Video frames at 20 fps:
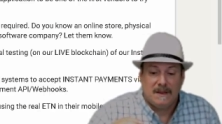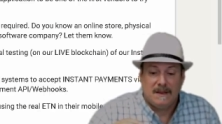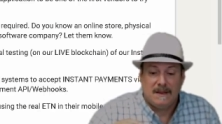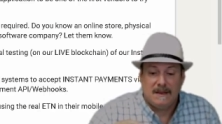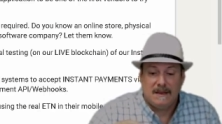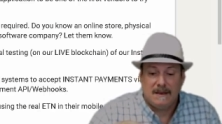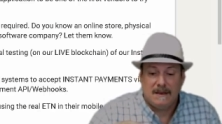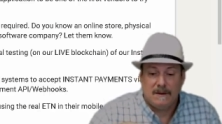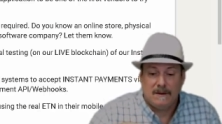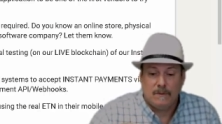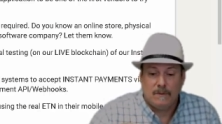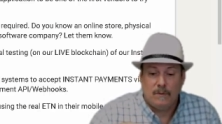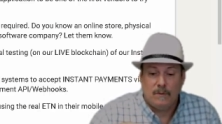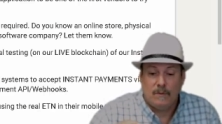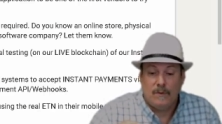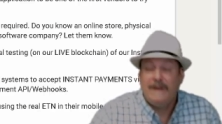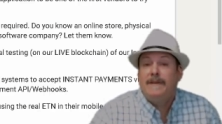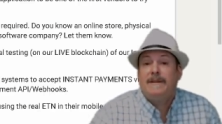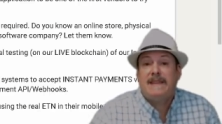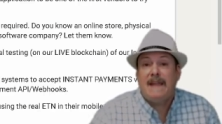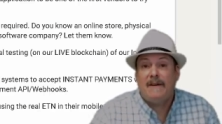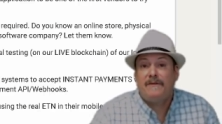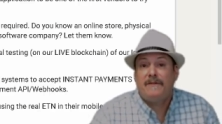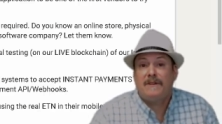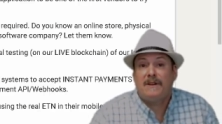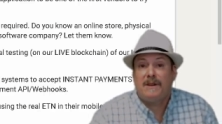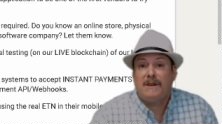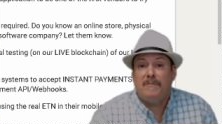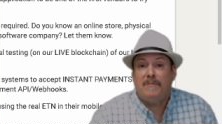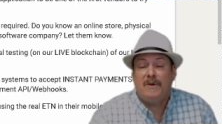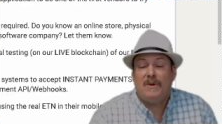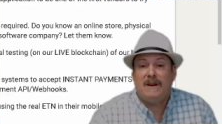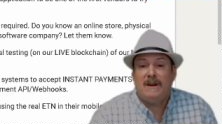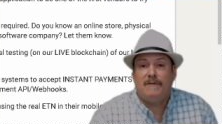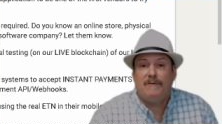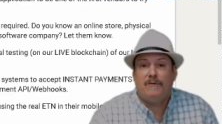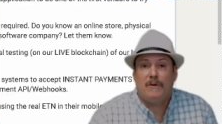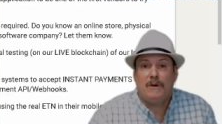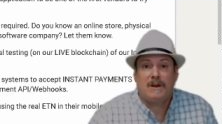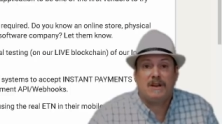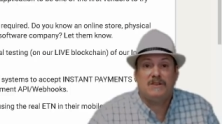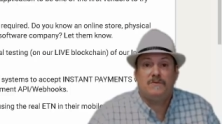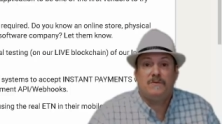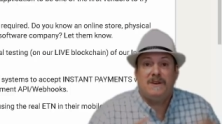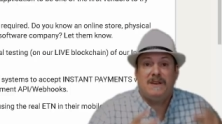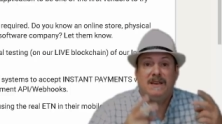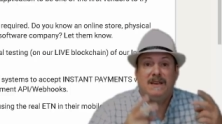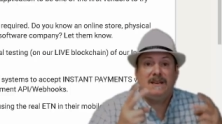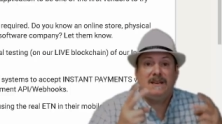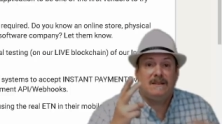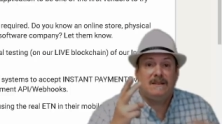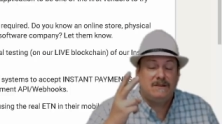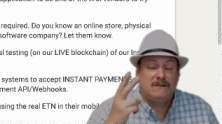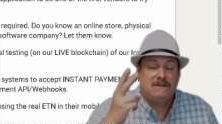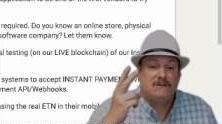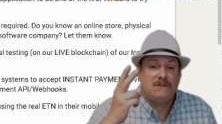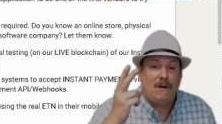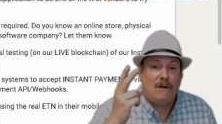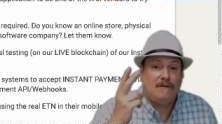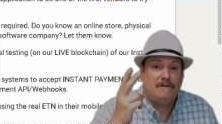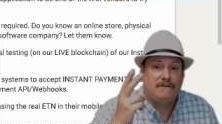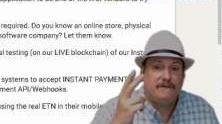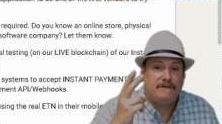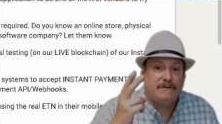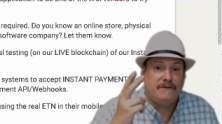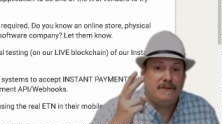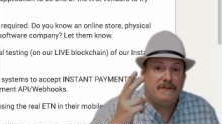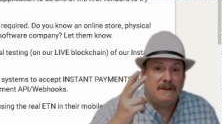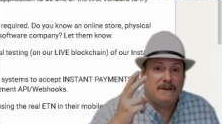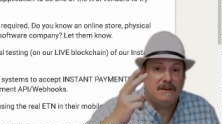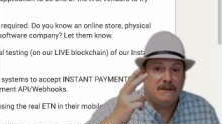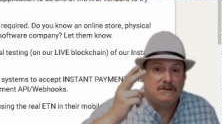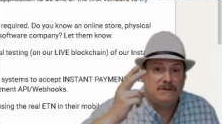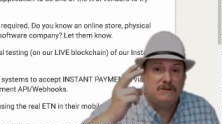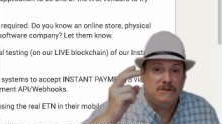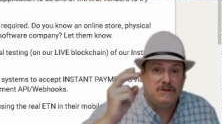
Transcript: uh, we definitely put in for it because we can solve uh,